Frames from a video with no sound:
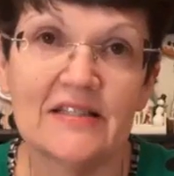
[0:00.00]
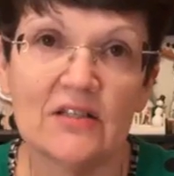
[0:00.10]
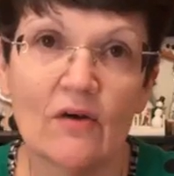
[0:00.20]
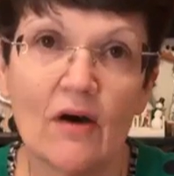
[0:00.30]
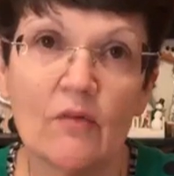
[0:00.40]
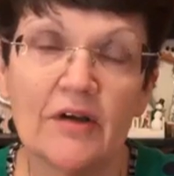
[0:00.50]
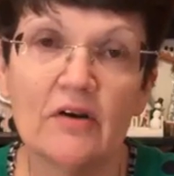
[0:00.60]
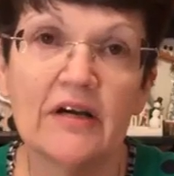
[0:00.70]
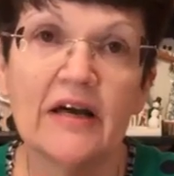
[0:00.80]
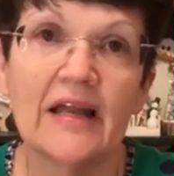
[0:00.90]
So I
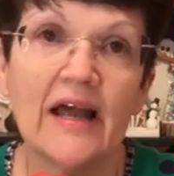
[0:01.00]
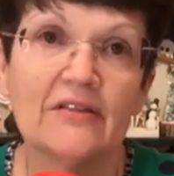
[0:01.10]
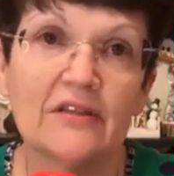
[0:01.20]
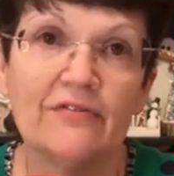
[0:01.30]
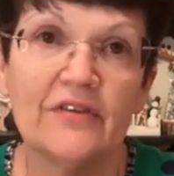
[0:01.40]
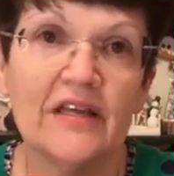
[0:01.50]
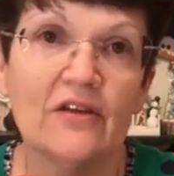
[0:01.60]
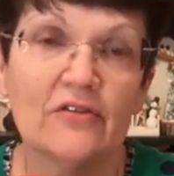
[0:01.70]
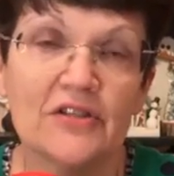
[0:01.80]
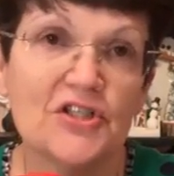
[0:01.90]
will cut out the feet
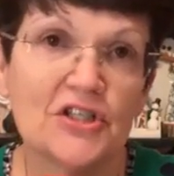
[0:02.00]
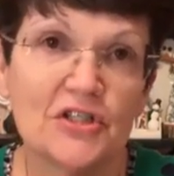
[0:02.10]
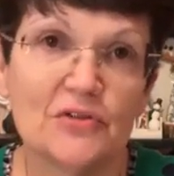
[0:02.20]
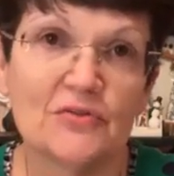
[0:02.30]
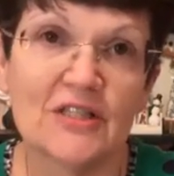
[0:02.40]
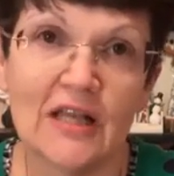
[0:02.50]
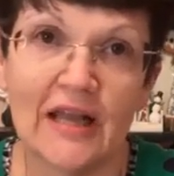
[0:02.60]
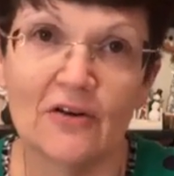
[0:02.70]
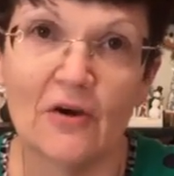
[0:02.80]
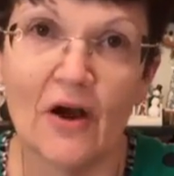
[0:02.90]
or the shoes
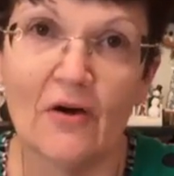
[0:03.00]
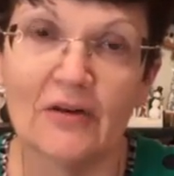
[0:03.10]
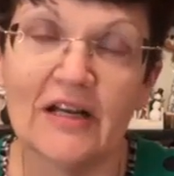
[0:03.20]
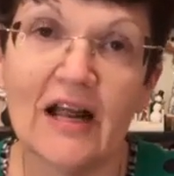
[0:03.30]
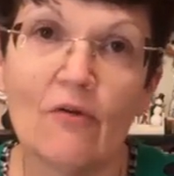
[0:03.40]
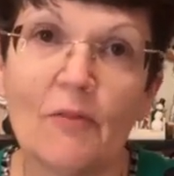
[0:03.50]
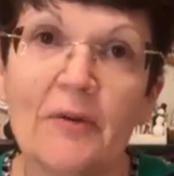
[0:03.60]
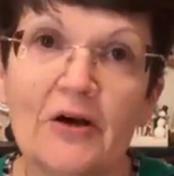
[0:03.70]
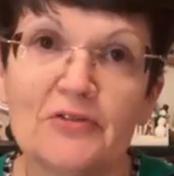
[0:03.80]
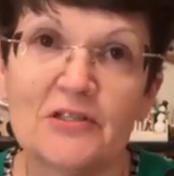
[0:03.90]
later on, and I will
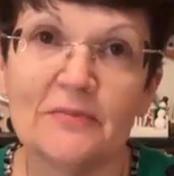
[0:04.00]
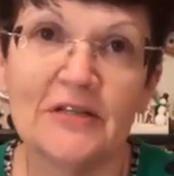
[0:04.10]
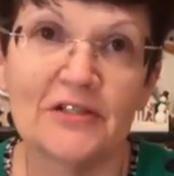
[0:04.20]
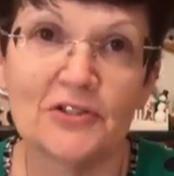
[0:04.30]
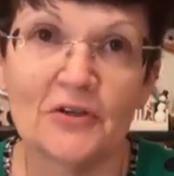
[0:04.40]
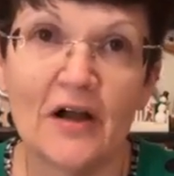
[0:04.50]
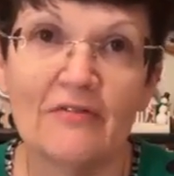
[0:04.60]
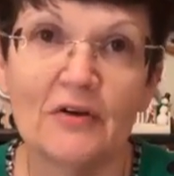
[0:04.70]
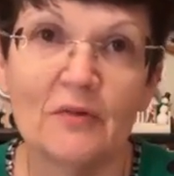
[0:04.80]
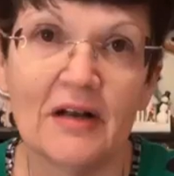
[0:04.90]
post a picture
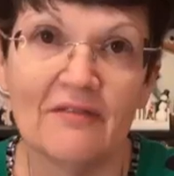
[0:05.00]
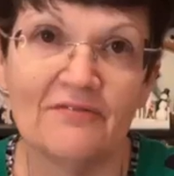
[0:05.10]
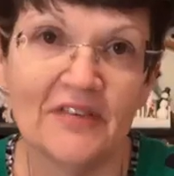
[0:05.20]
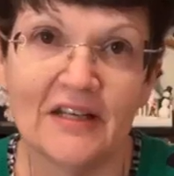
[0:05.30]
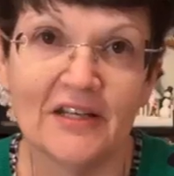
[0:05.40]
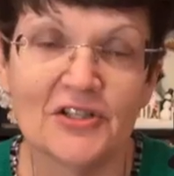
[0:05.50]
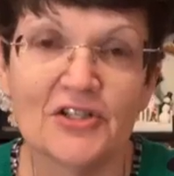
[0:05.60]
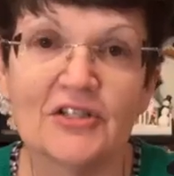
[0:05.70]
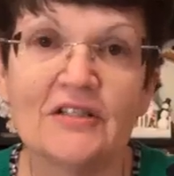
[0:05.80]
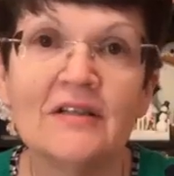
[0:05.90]
of it when I'm
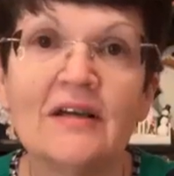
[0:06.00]
finished.